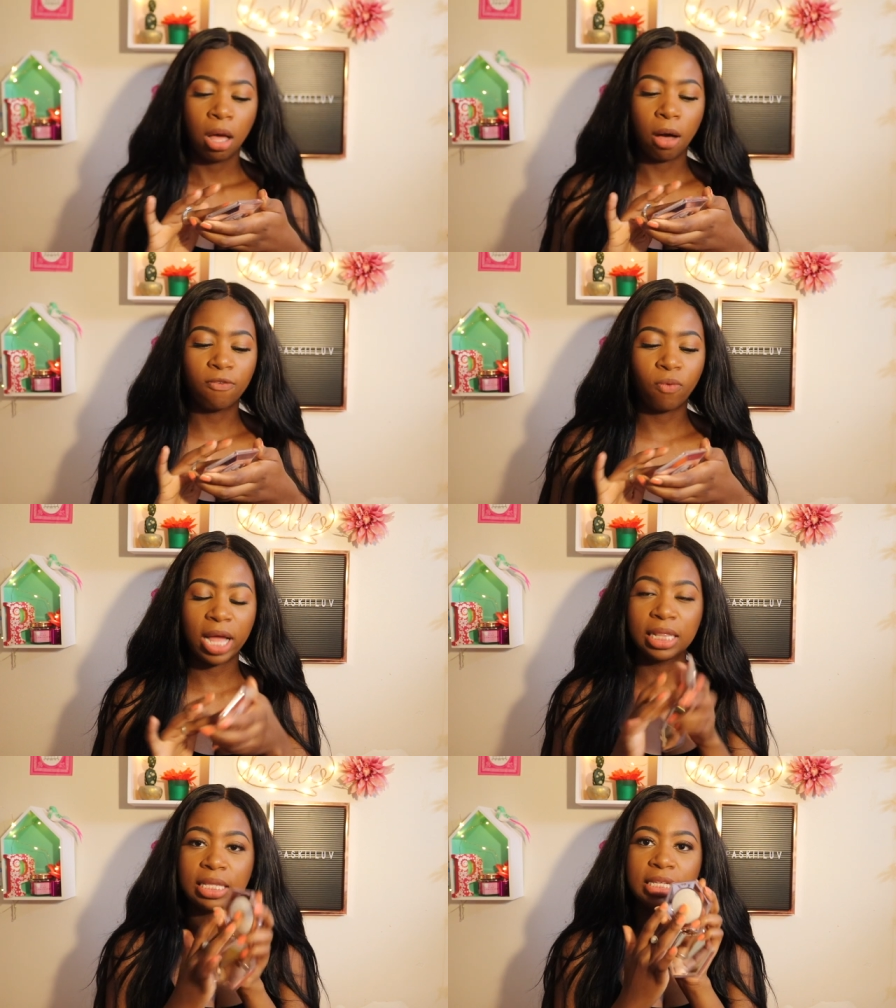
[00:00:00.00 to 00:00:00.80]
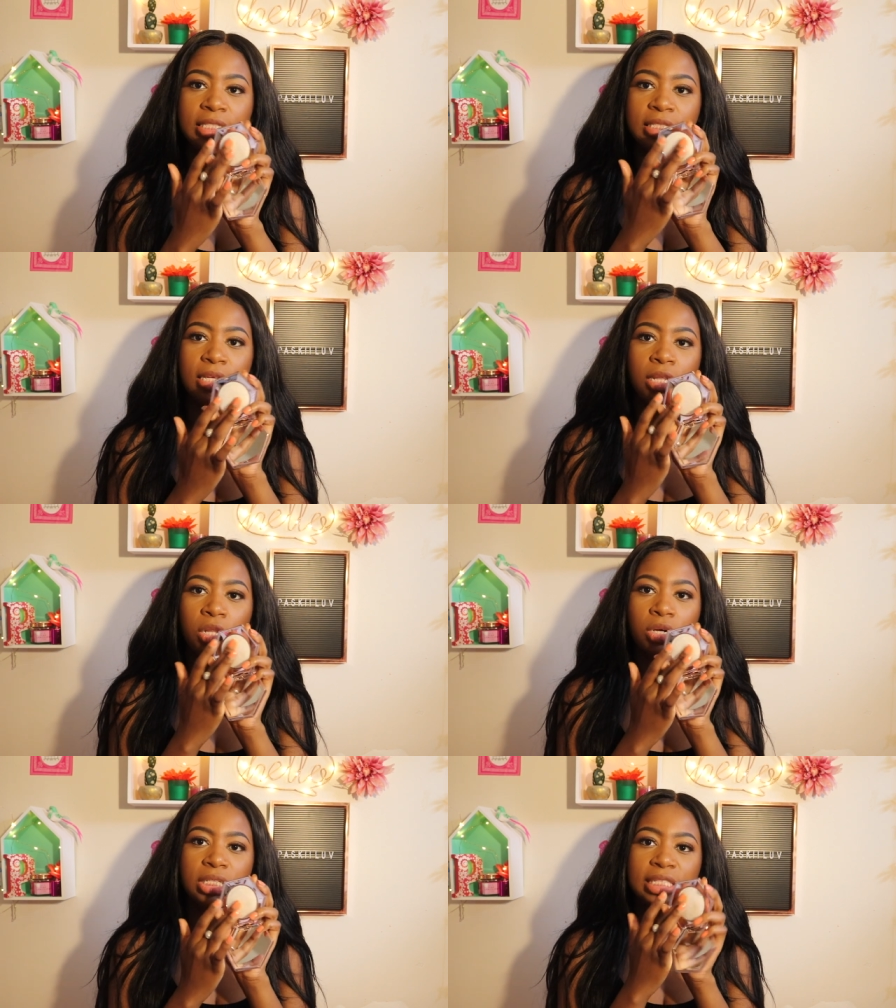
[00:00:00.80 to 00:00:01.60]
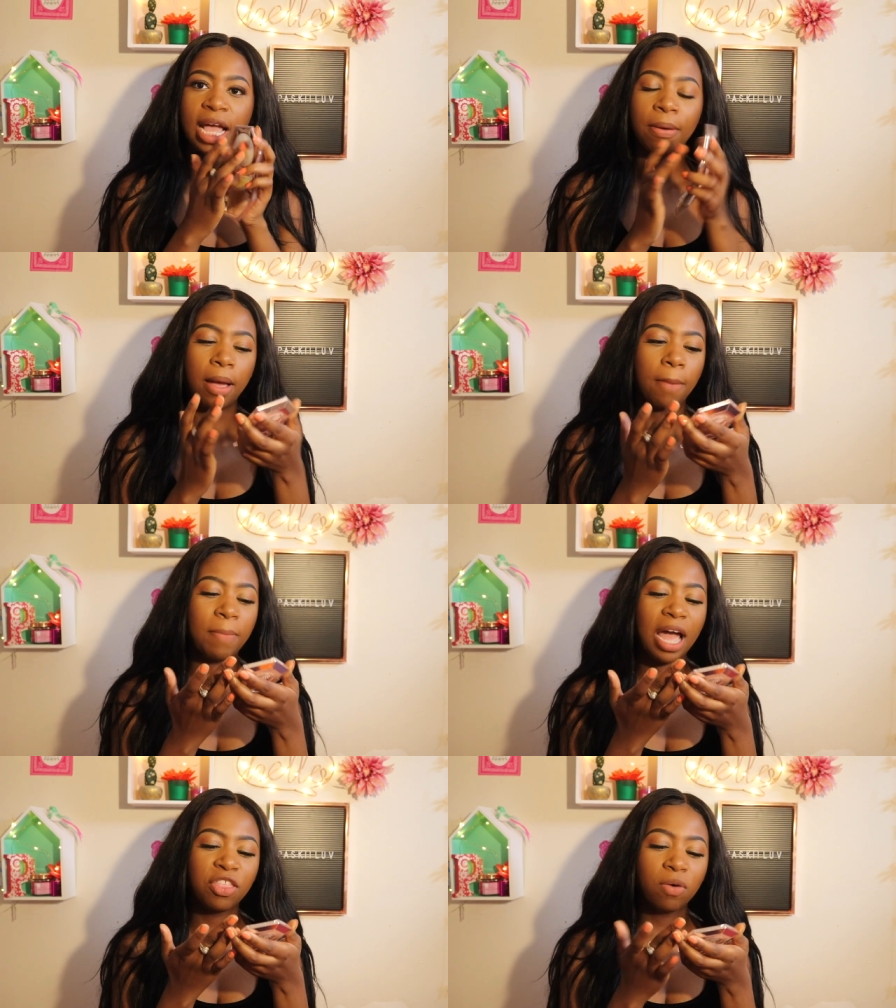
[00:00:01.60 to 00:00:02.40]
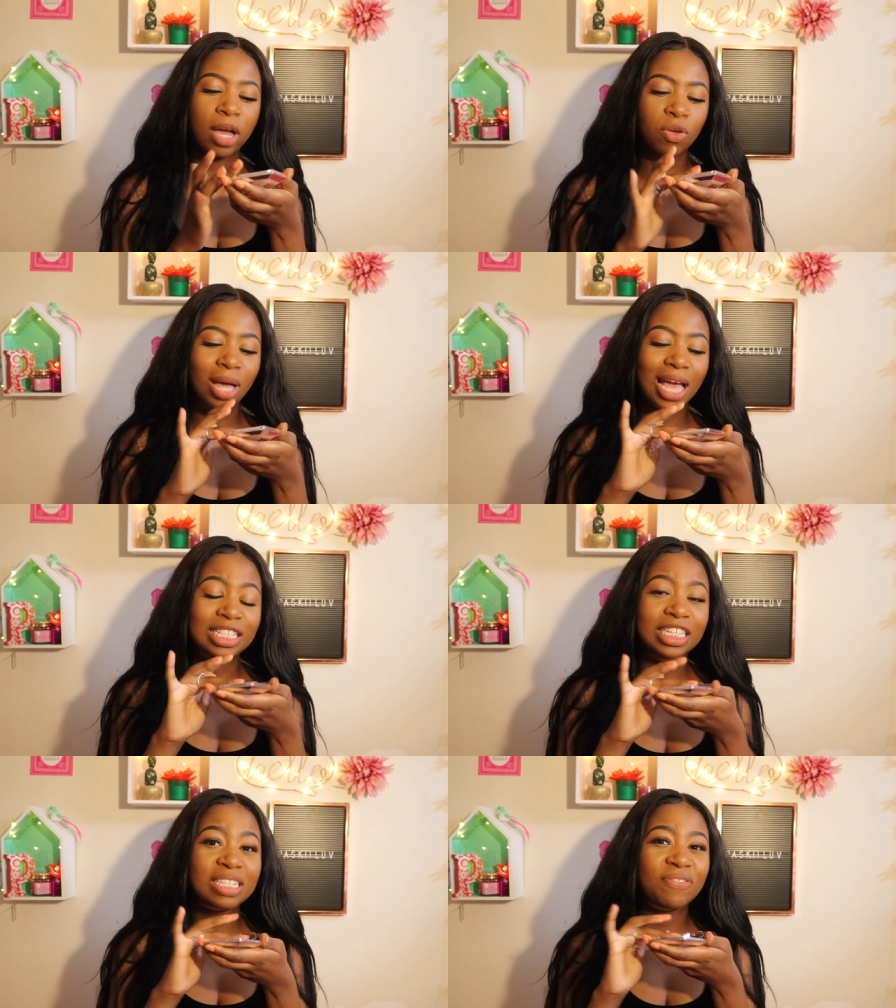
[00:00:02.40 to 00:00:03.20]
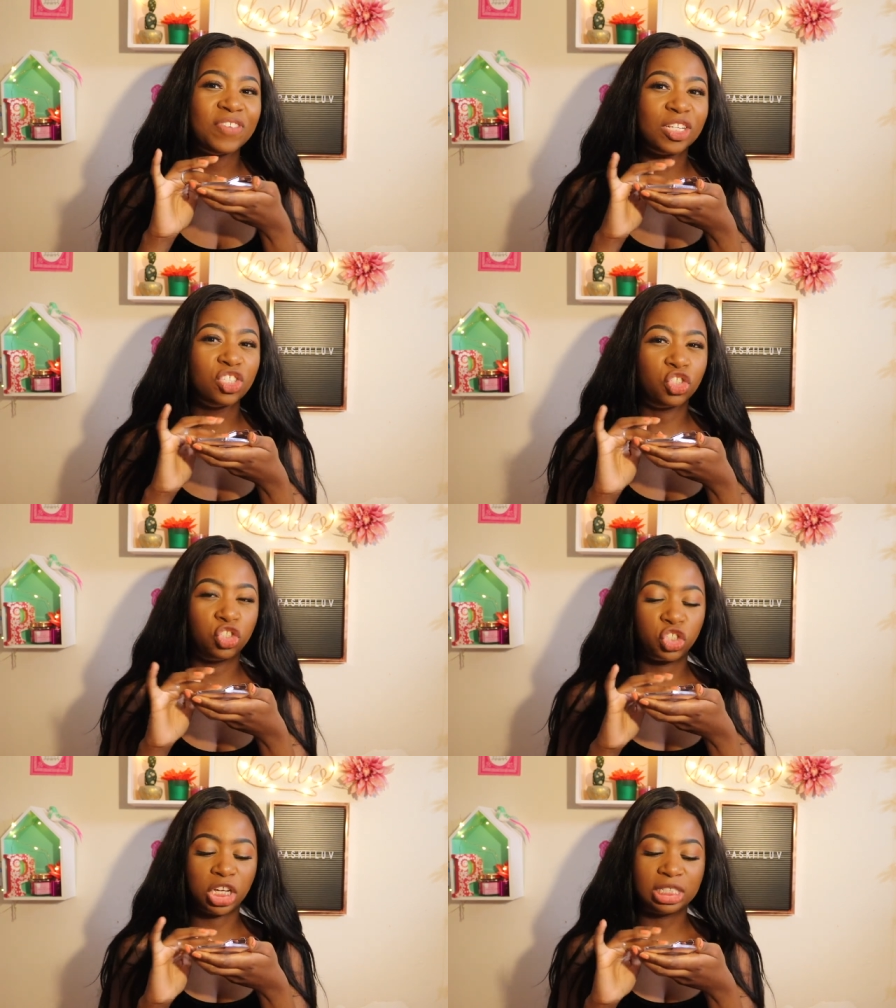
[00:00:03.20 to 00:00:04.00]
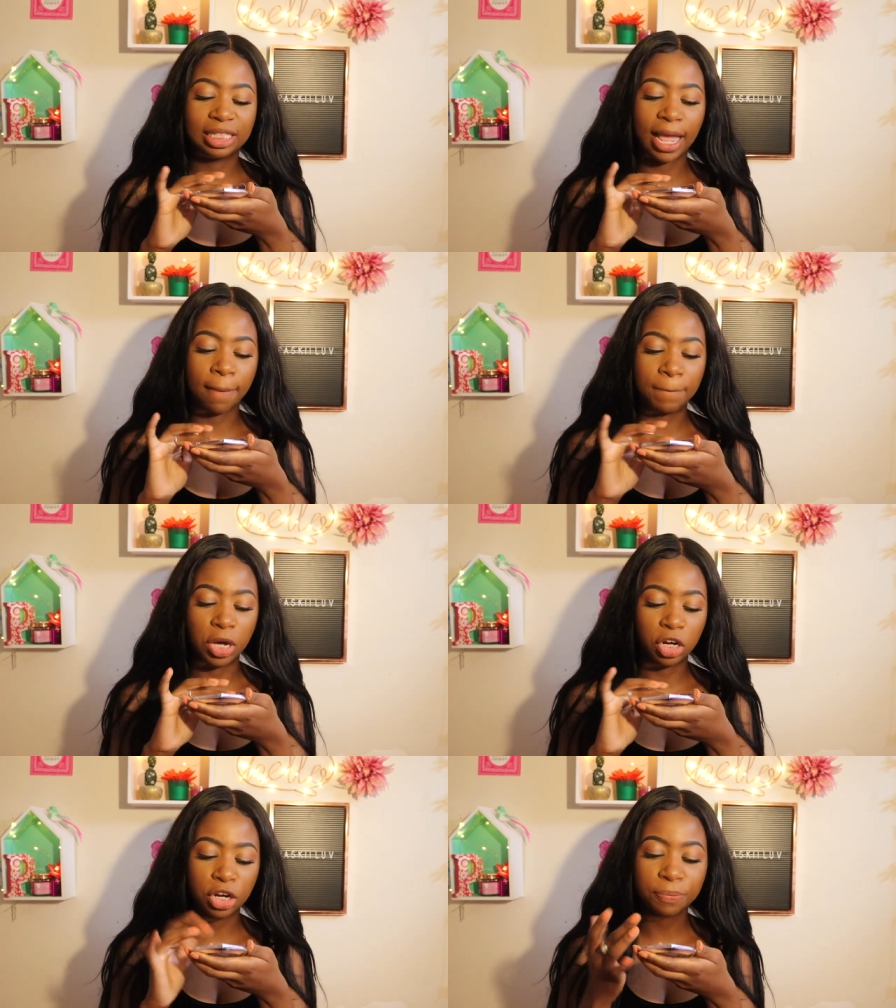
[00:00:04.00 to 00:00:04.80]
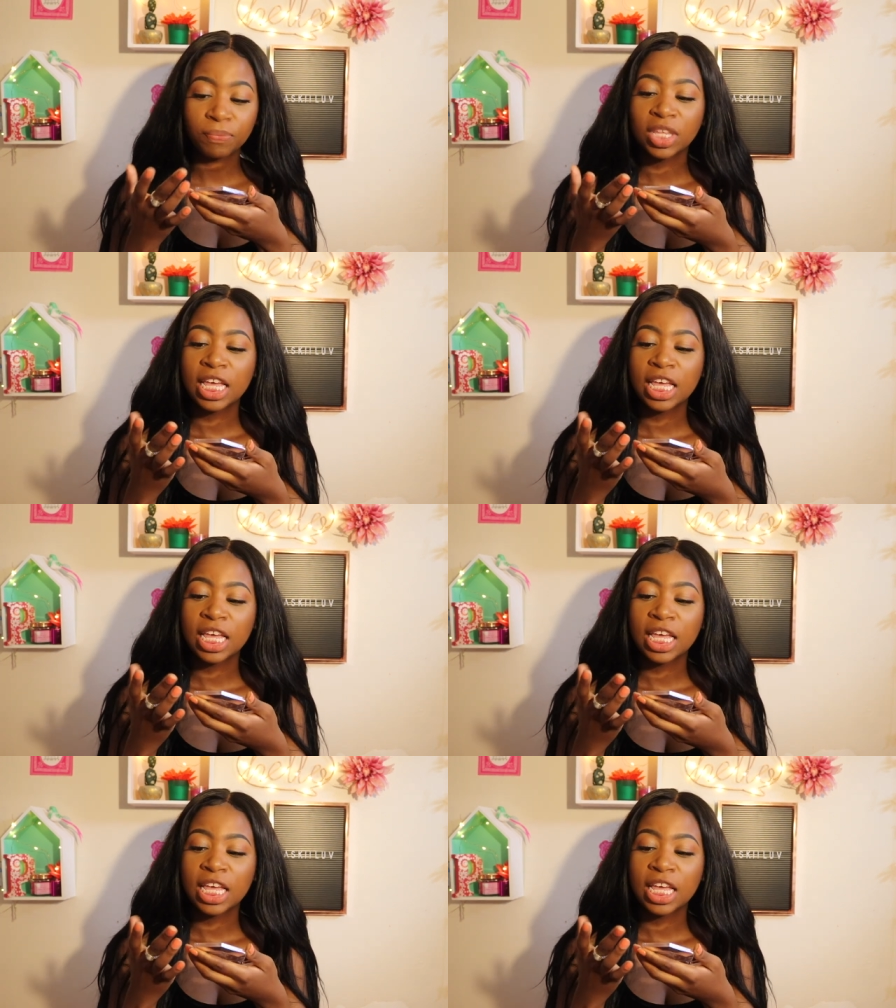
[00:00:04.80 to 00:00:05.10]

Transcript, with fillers: of what this looks like by the way you guys this feels just like butter